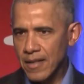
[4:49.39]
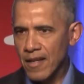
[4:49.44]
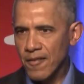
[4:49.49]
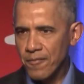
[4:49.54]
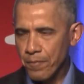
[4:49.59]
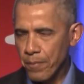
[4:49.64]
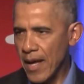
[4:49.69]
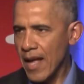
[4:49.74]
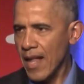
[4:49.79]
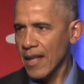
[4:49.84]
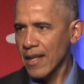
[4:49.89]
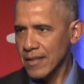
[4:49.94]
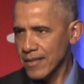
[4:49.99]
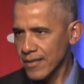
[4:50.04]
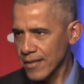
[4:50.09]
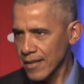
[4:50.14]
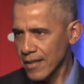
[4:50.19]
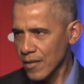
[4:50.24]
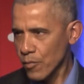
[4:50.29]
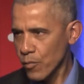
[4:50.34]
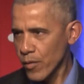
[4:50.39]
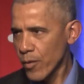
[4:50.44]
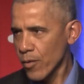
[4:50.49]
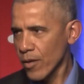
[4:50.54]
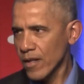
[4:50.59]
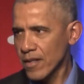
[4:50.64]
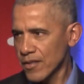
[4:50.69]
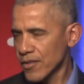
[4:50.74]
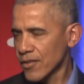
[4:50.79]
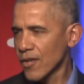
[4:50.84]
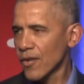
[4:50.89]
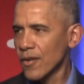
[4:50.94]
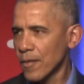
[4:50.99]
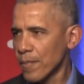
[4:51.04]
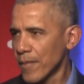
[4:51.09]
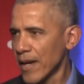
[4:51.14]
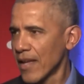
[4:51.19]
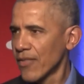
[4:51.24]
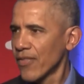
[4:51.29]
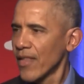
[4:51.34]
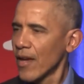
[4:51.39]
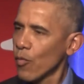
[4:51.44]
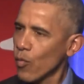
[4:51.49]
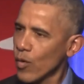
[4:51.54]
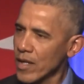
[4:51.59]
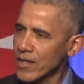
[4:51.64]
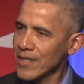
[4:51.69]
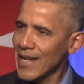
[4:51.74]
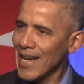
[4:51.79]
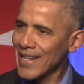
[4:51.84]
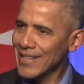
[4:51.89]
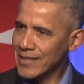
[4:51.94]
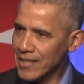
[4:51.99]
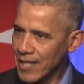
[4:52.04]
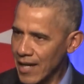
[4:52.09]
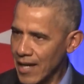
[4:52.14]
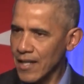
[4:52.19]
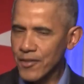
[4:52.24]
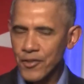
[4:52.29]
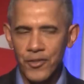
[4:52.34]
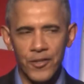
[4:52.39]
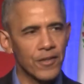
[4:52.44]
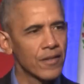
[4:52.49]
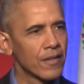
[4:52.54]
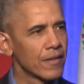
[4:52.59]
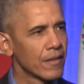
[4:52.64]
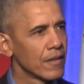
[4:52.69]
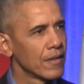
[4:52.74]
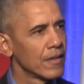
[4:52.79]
of policy that we were concerned about that was not touched